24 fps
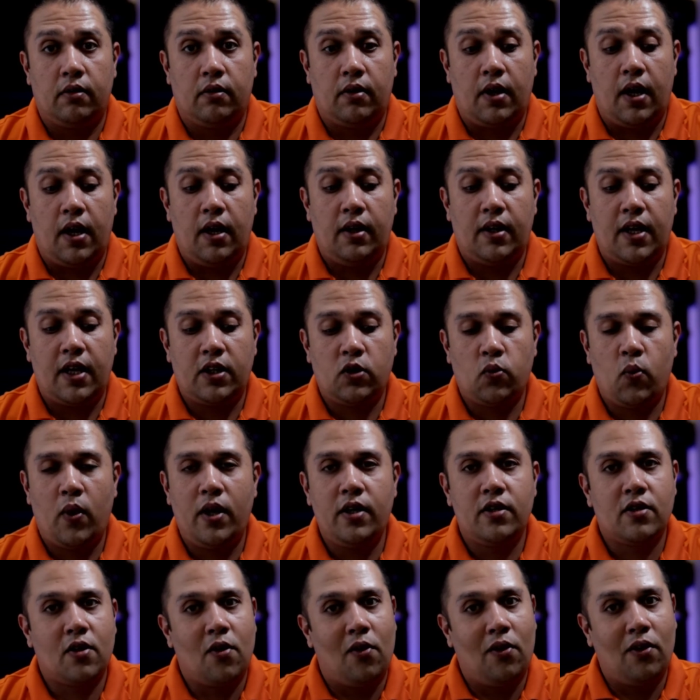Okay, that's
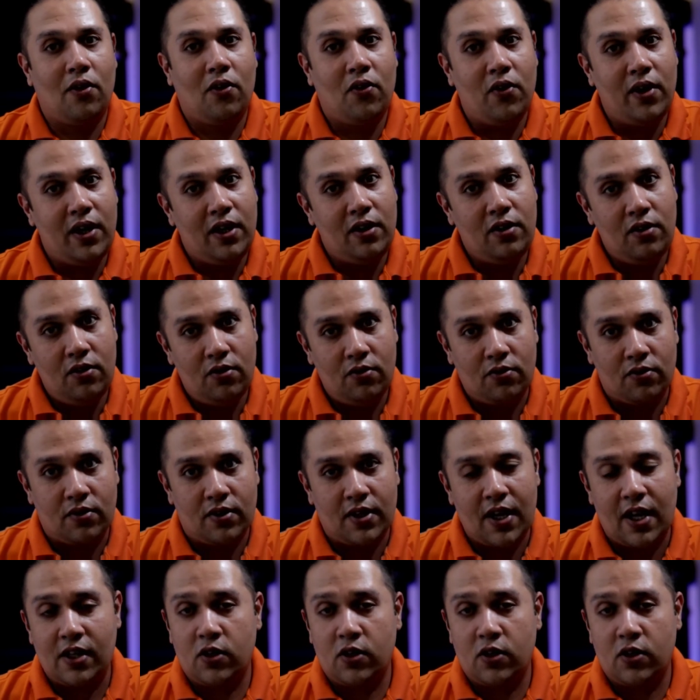why it's called Green News.